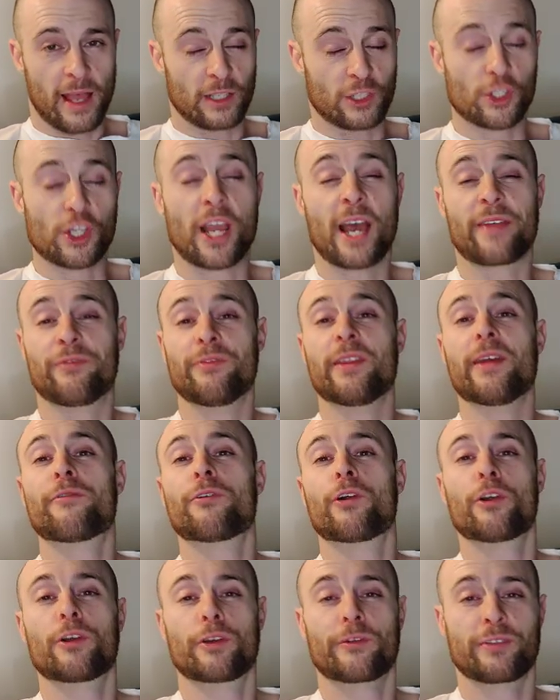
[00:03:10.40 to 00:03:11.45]
And she had
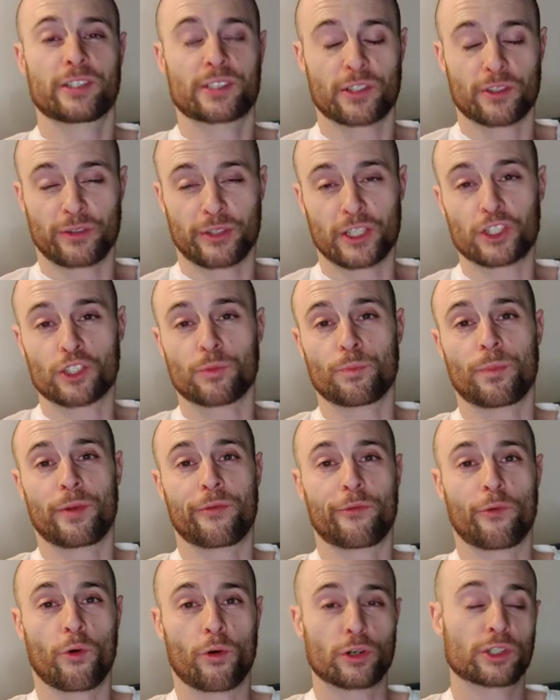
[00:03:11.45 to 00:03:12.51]
never heard of this condition
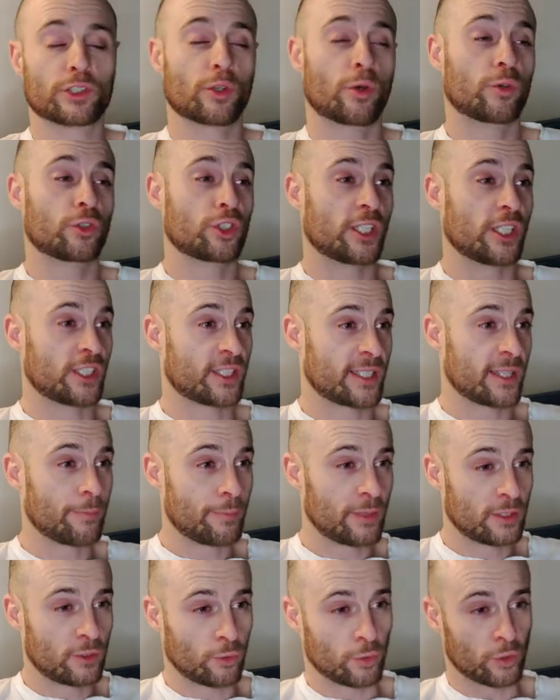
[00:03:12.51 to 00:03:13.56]
before, so she
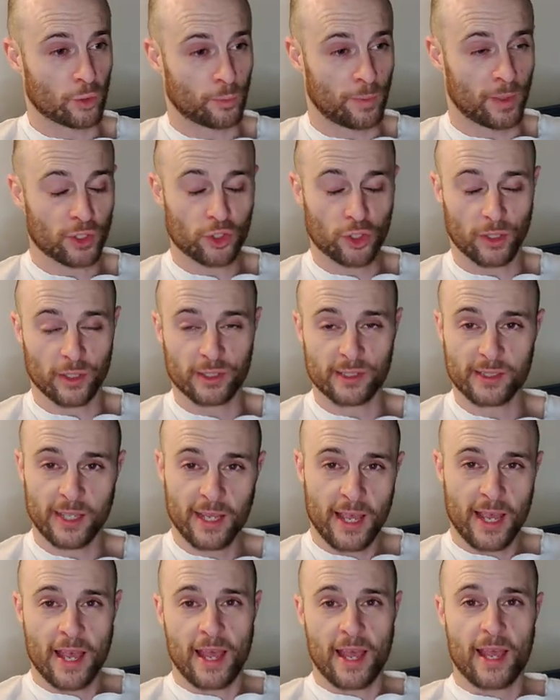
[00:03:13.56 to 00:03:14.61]
sent me to a specialist.
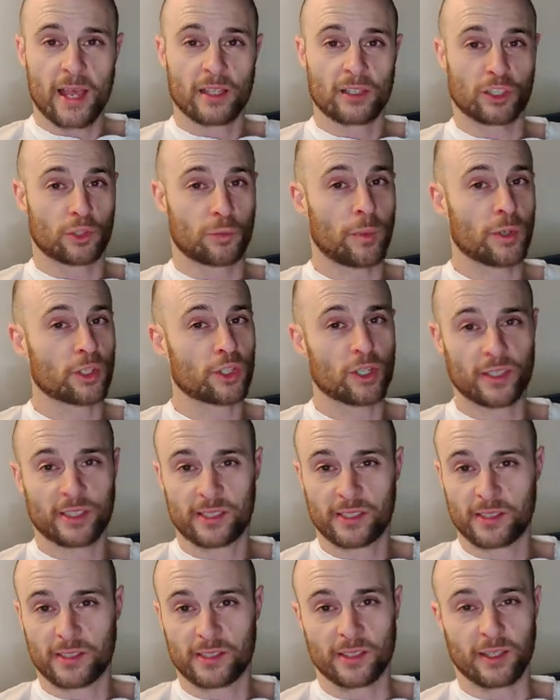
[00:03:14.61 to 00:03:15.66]
The
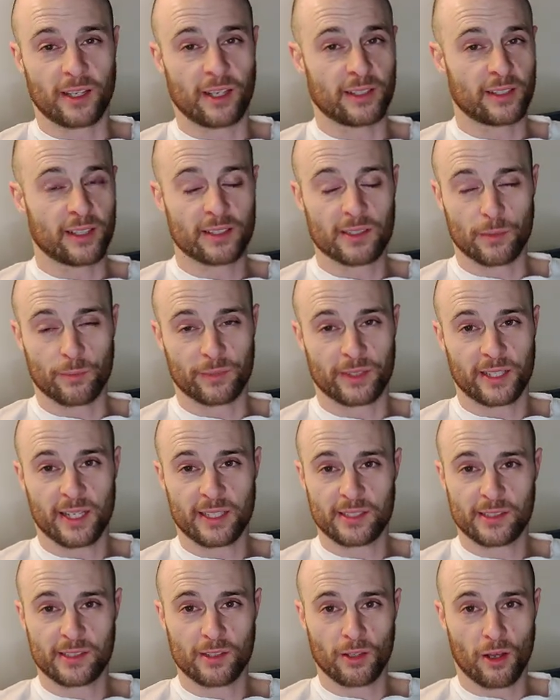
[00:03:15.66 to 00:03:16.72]
specialist did some
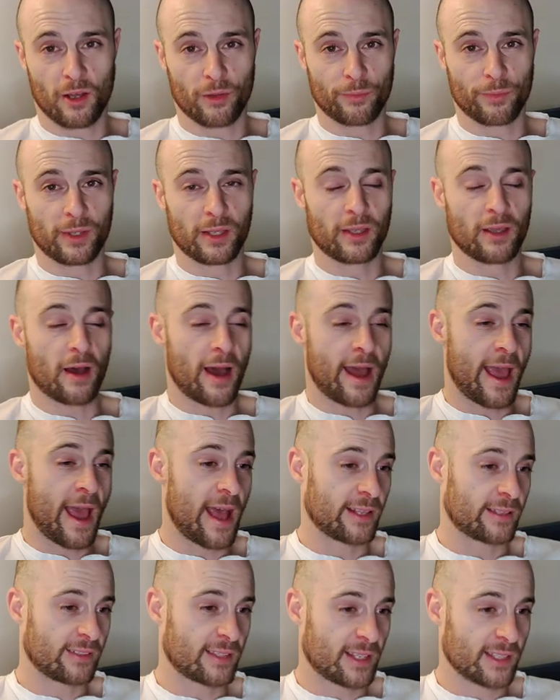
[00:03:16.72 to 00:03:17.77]
tests on me. I
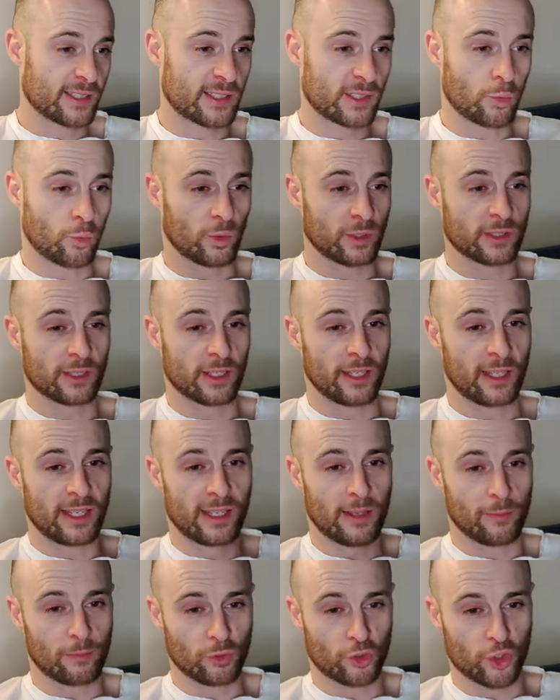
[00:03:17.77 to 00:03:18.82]
had tests with
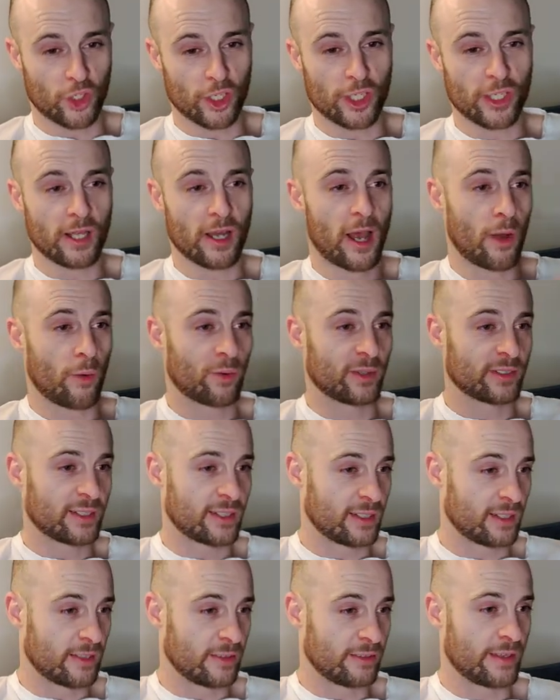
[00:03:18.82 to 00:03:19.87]
EMG. I went
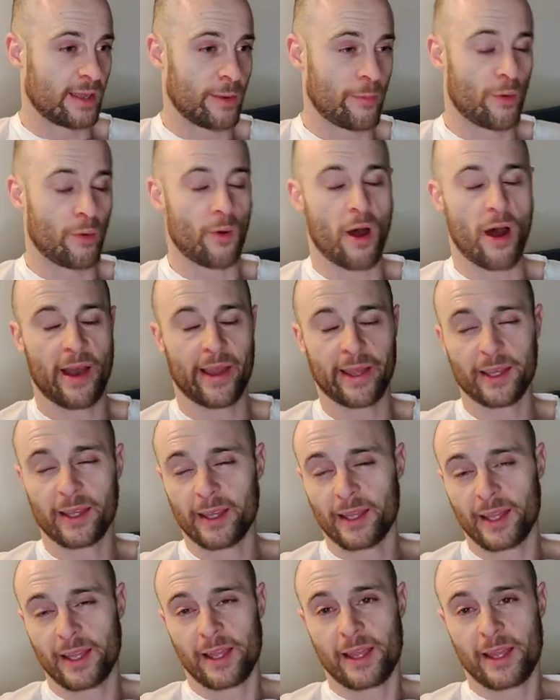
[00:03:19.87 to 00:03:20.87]
in an MRI.